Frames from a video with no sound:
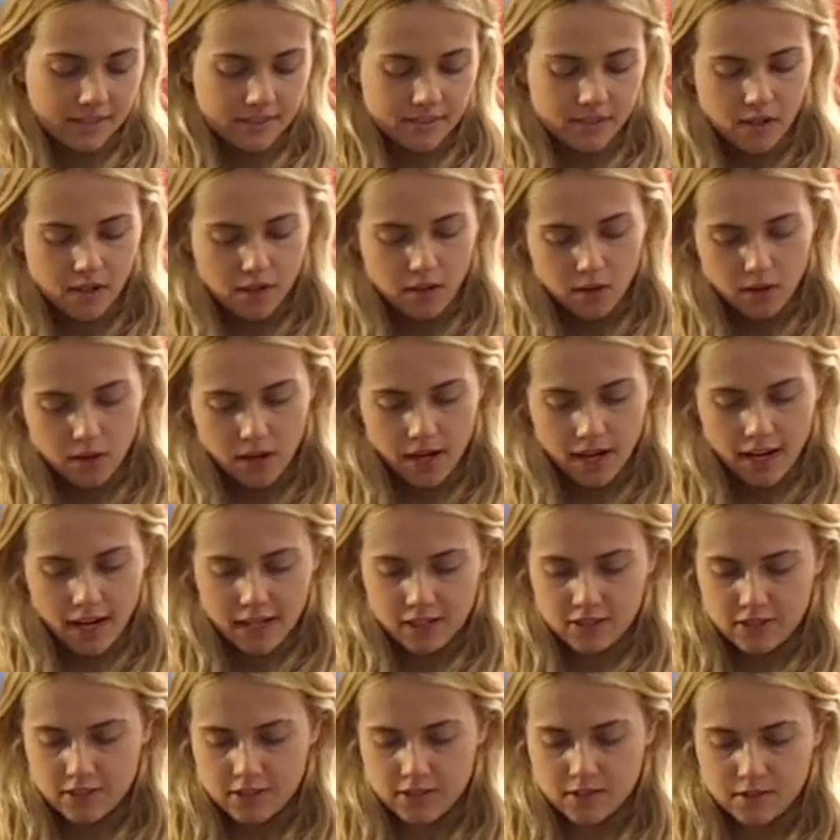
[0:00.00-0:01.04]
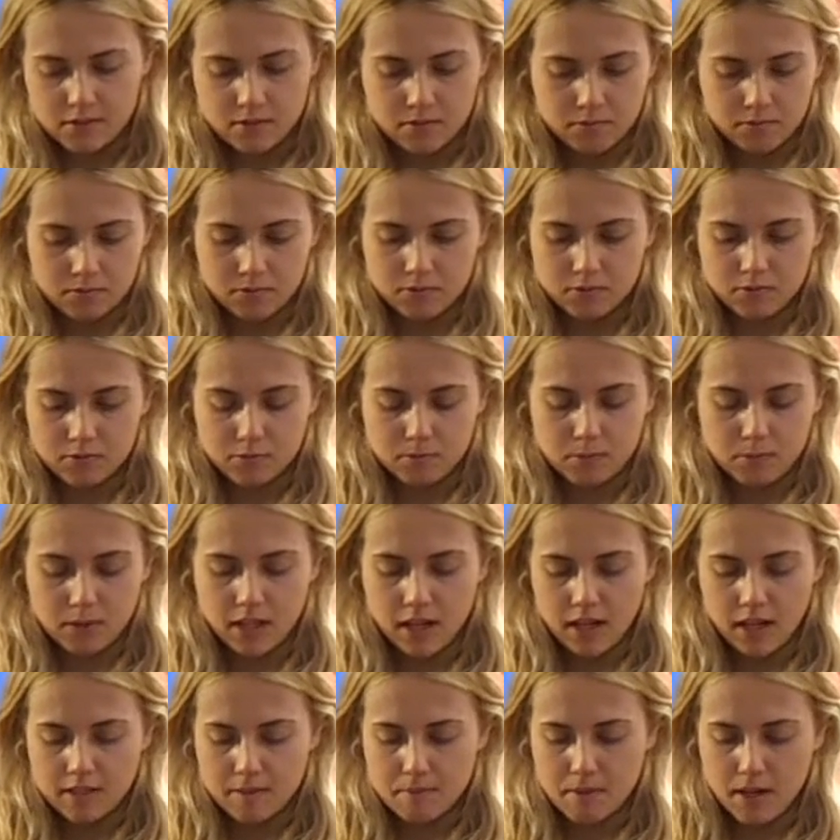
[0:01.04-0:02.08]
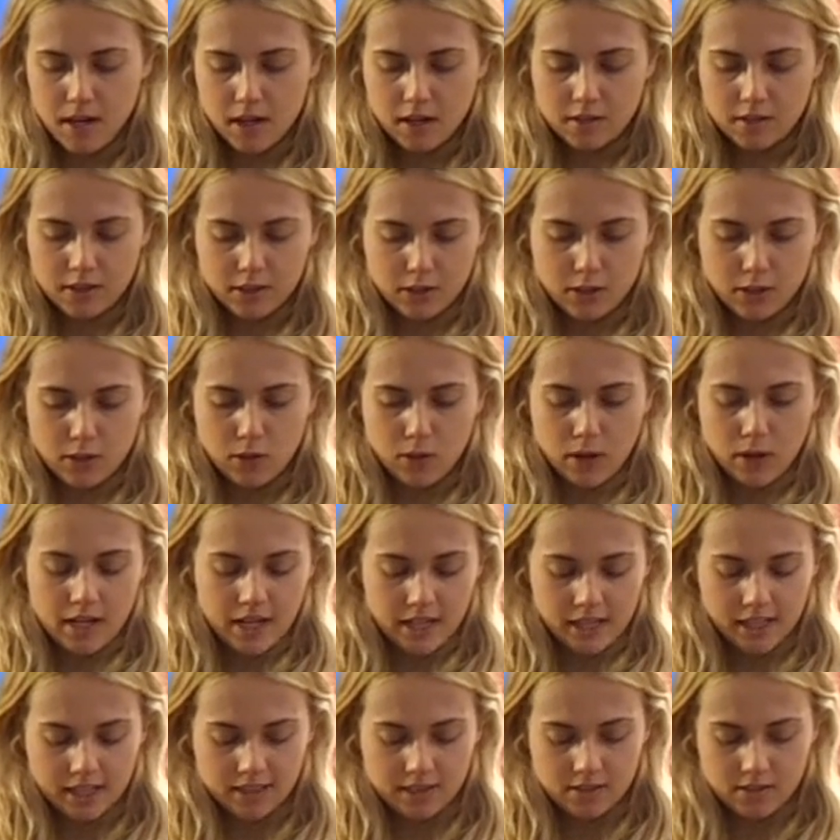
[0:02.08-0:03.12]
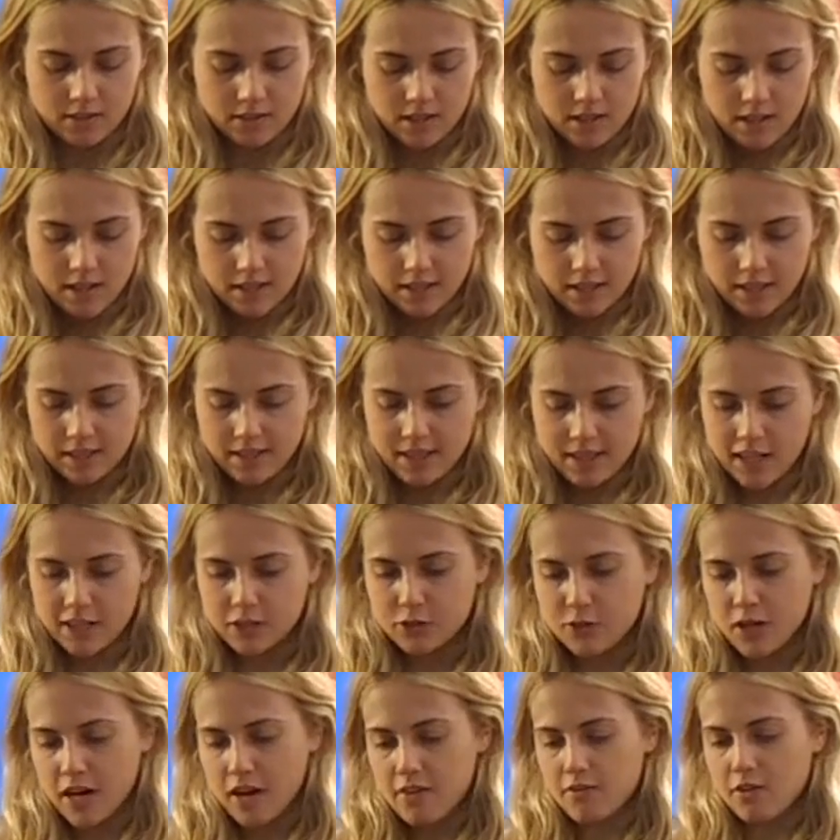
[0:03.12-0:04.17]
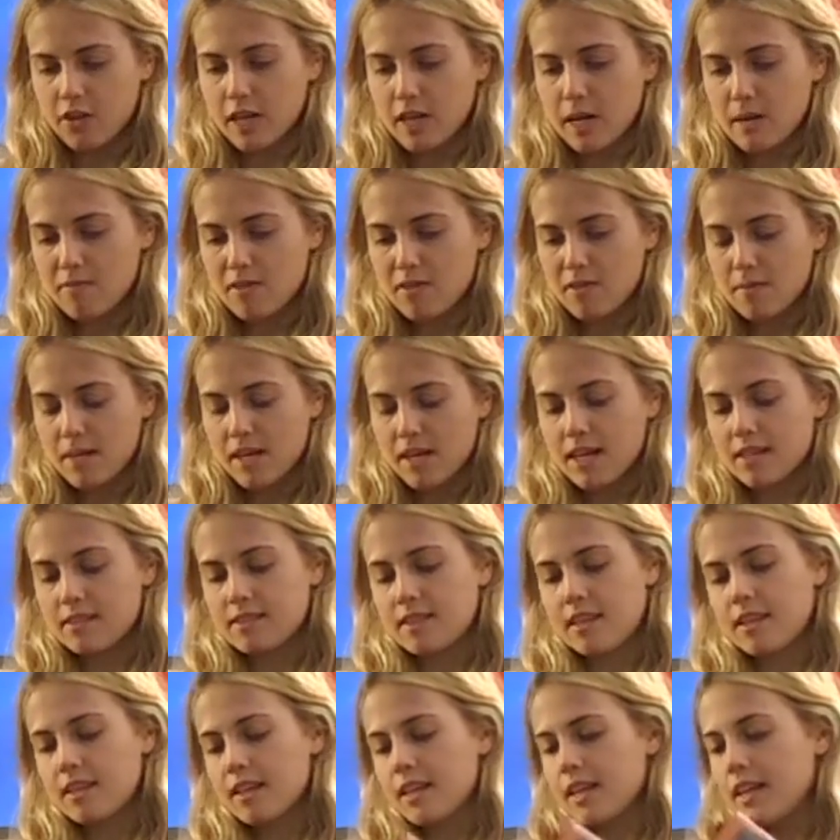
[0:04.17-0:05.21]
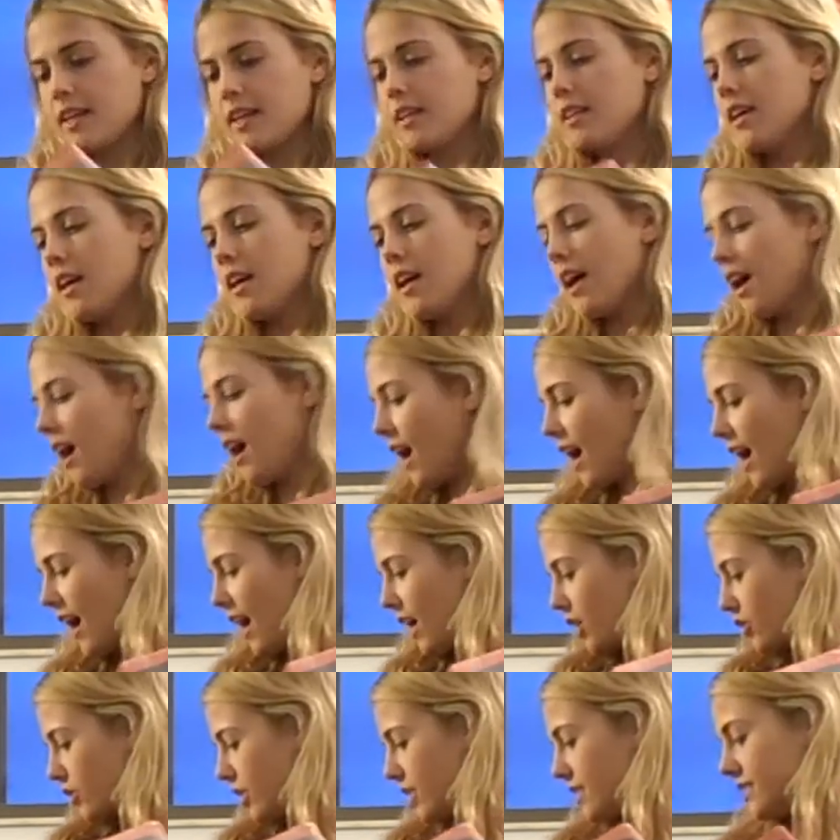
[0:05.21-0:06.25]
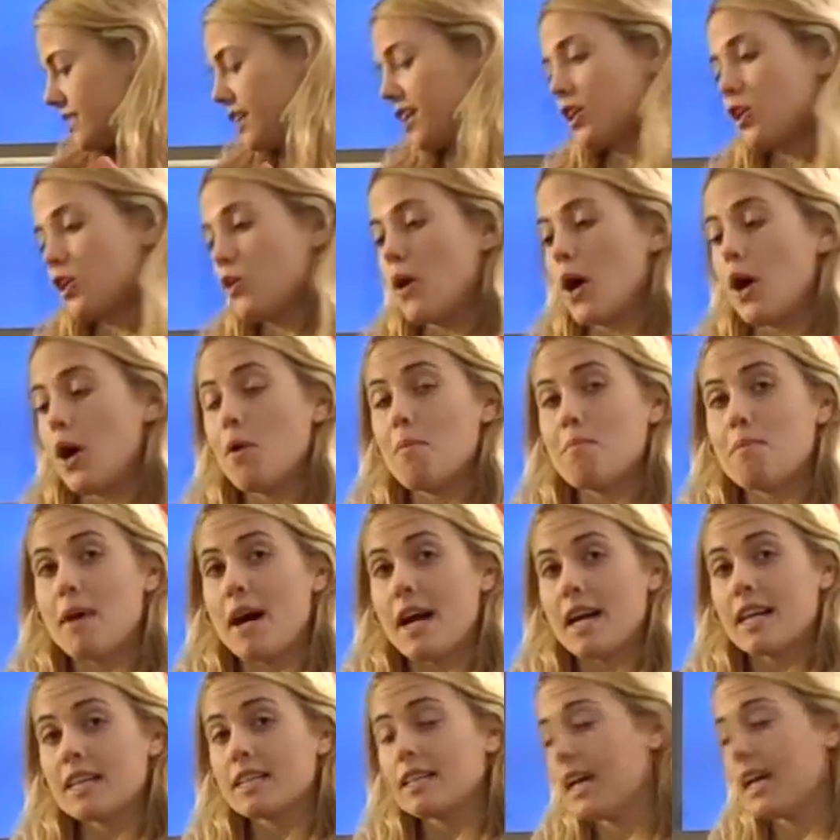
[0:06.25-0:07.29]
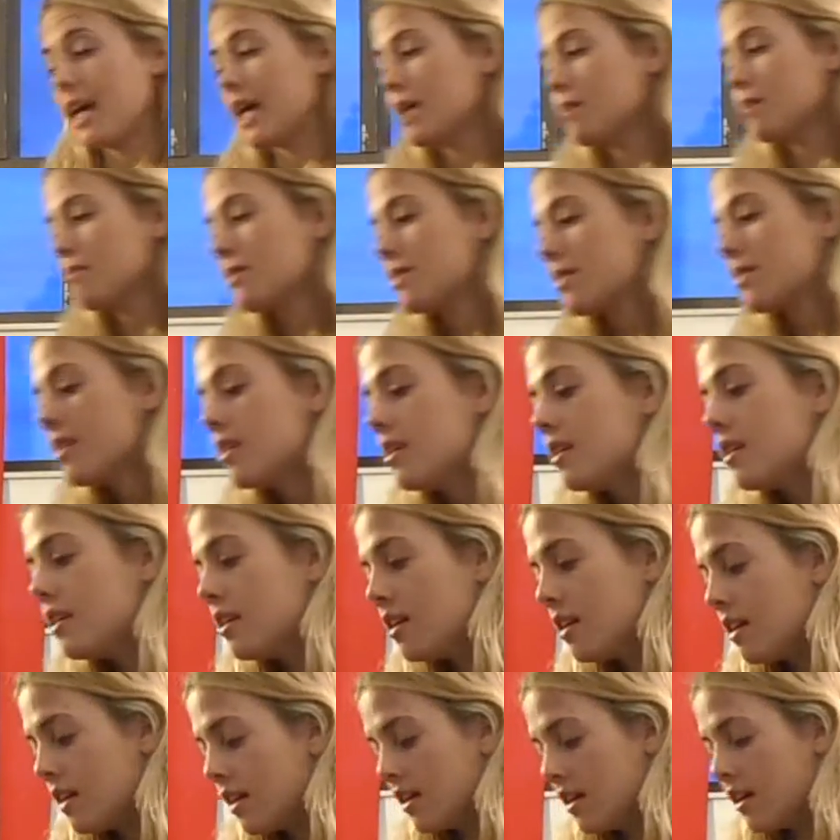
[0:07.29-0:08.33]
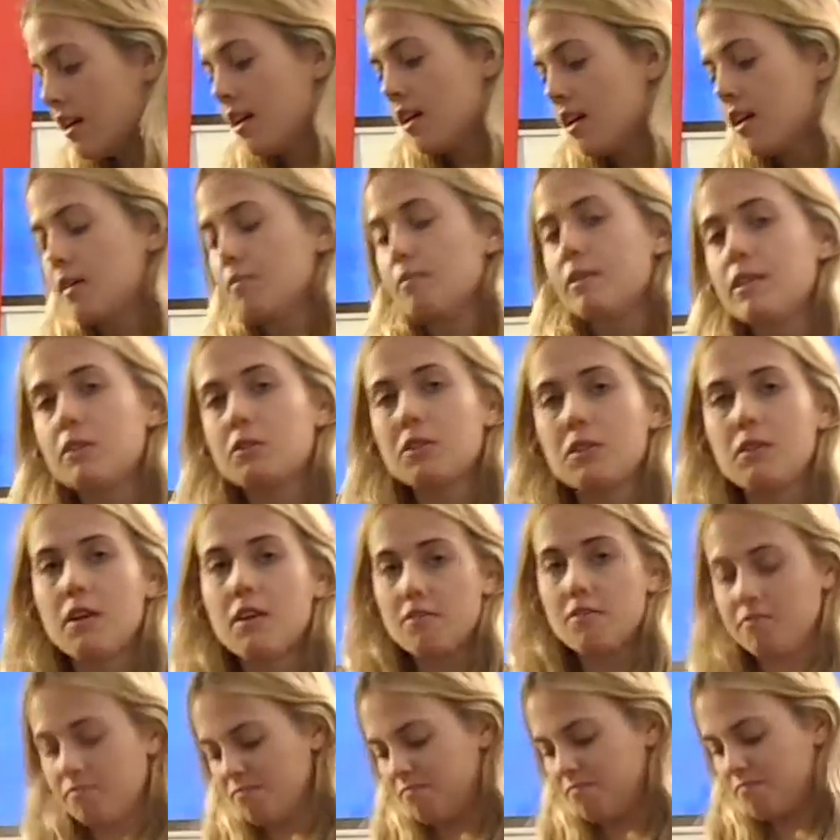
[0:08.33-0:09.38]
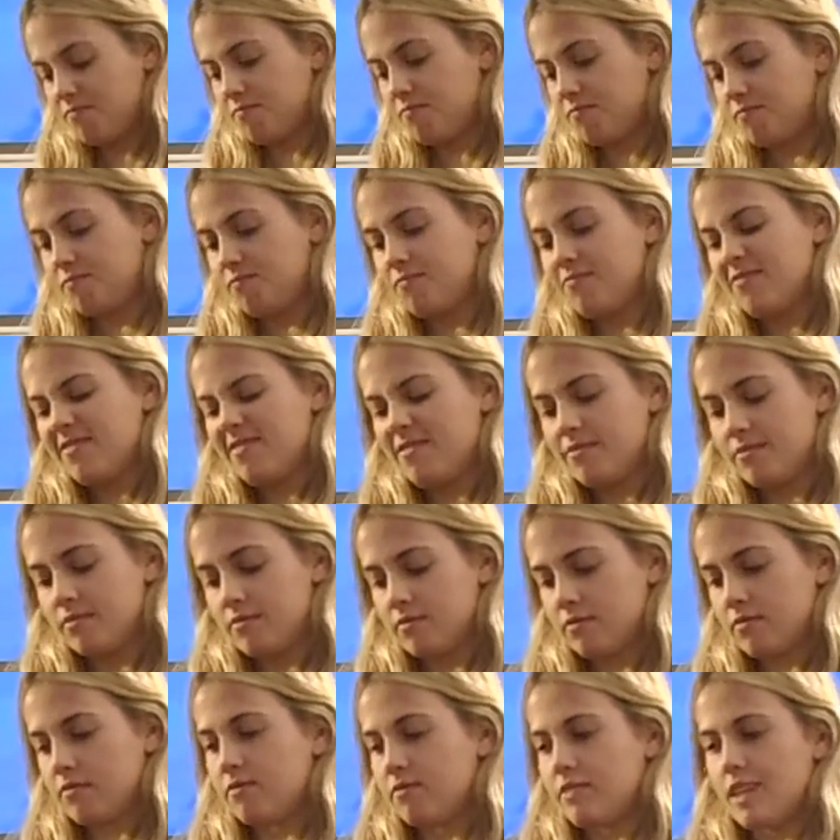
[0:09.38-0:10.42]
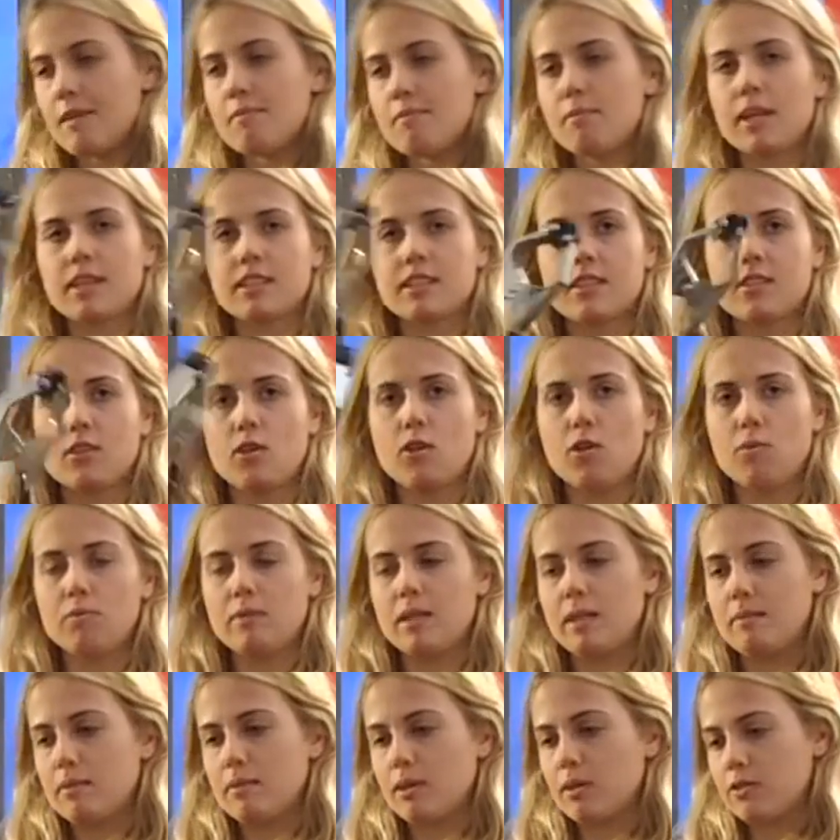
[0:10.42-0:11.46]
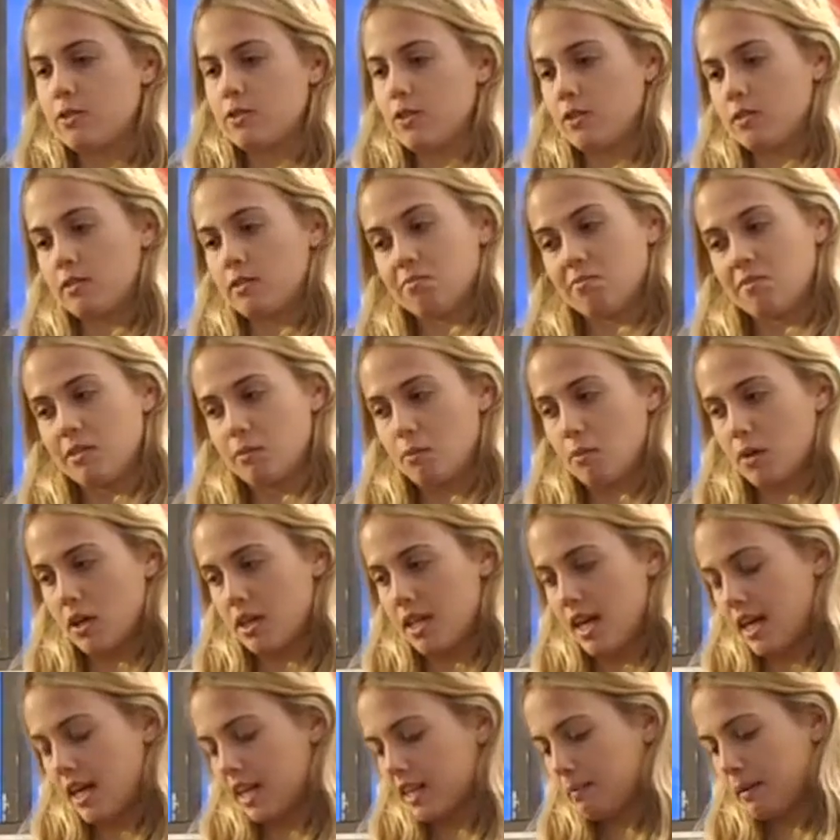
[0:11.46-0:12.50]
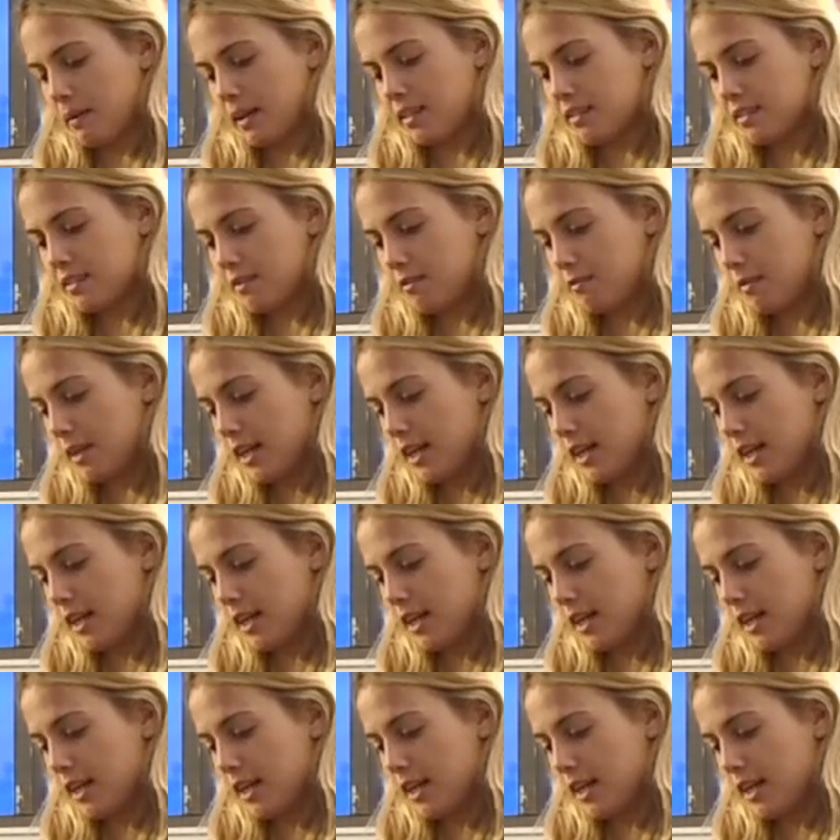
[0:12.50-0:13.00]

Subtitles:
So I just put on some hot glue and I let that dry for a couple of minutes, and then I actually did go out and buy clamps. These are around $5 at the Home Depot, so weren't that expensive.